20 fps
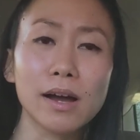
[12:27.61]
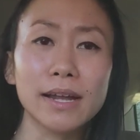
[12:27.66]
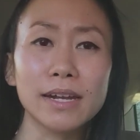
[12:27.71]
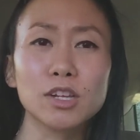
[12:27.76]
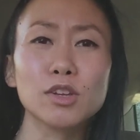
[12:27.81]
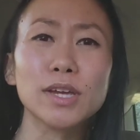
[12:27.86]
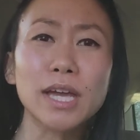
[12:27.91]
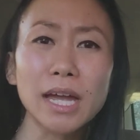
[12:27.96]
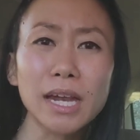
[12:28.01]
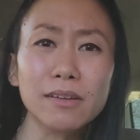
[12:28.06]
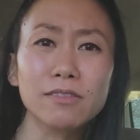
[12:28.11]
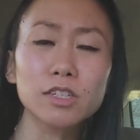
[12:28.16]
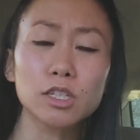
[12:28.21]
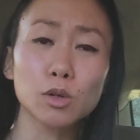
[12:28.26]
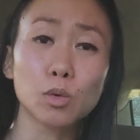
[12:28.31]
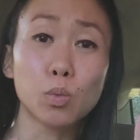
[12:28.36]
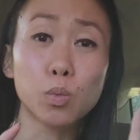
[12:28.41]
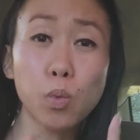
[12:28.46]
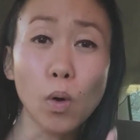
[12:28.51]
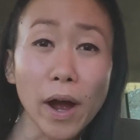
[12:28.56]
And you can't even
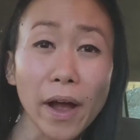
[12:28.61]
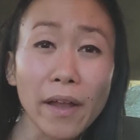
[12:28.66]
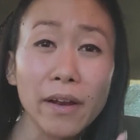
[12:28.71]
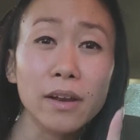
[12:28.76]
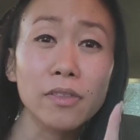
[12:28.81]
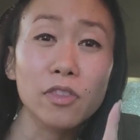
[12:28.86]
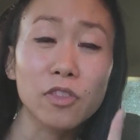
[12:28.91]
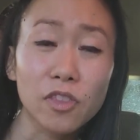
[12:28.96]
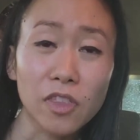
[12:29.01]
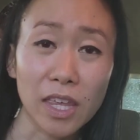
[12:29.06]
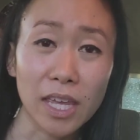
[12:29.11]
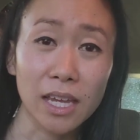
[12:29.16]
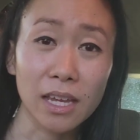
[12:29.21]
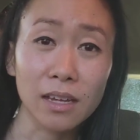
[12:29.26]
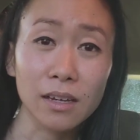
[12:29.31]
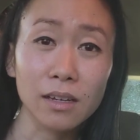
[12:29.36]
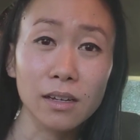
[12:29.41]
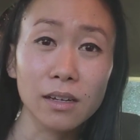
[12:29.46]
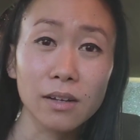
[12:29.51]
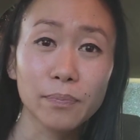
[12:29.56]
do one
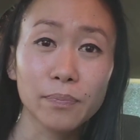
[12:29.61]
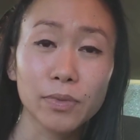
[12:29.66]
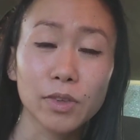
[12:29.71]
thing.